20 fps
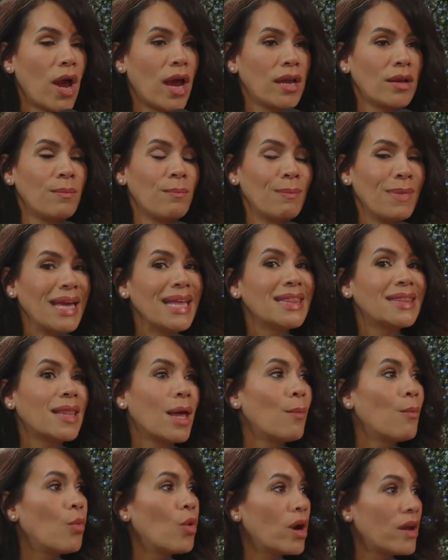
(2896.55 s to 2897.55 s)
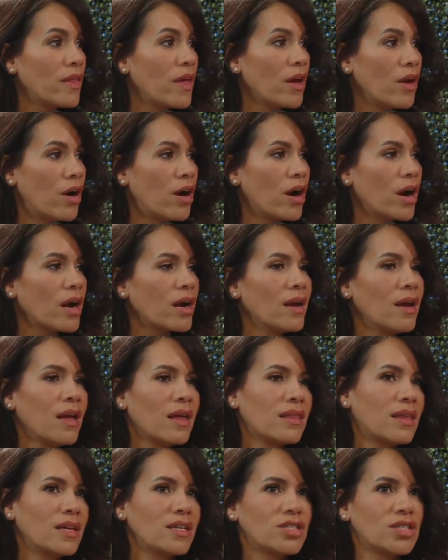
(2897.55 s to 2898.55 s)
and meet them where they are,
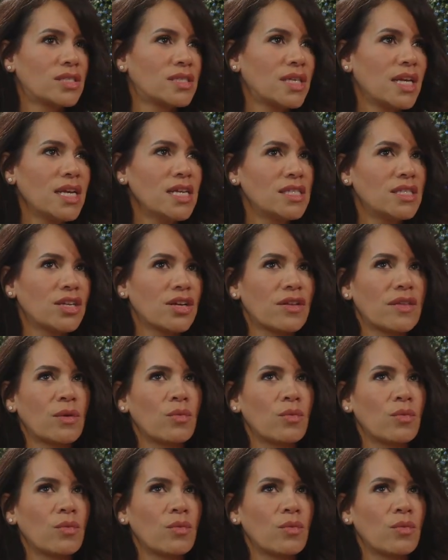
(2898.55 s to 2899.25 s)
then it's just easier.